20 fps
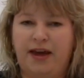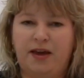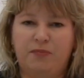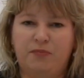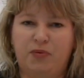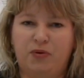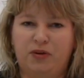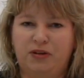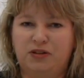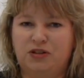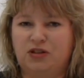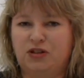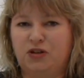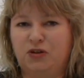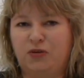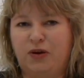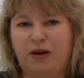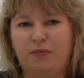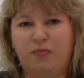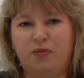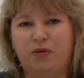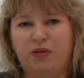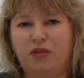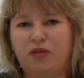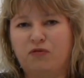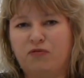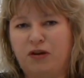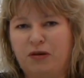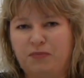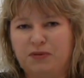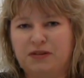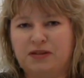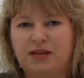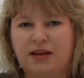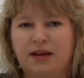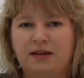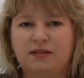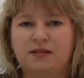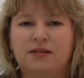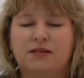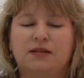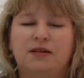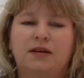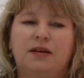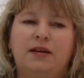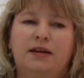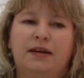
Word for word: 8.2, 8.3%.